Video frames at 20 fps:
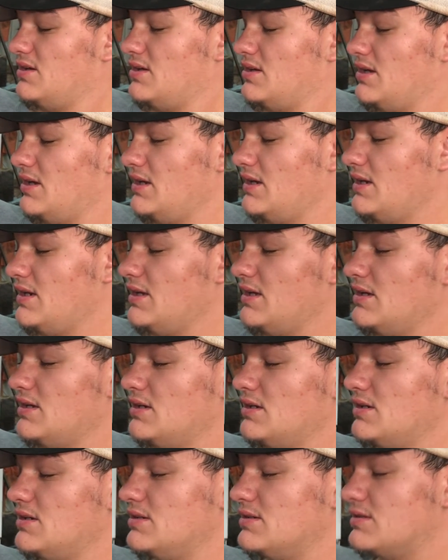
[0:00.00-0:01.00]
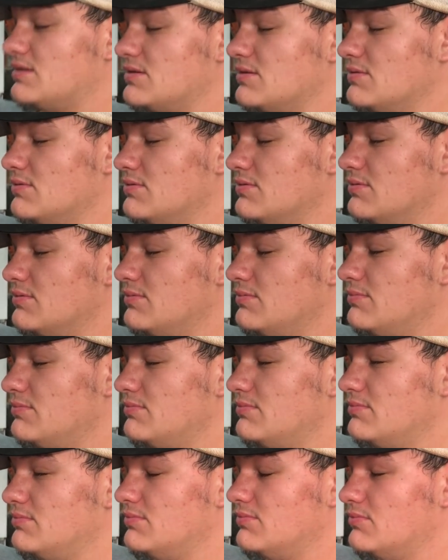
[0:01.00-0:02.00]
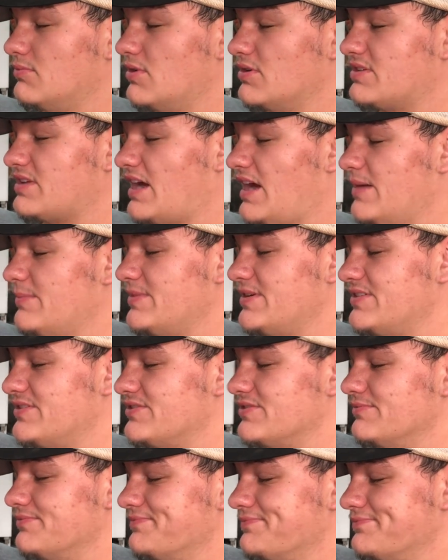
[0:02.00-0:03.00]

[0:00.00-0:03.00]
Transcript: It is, what time is it?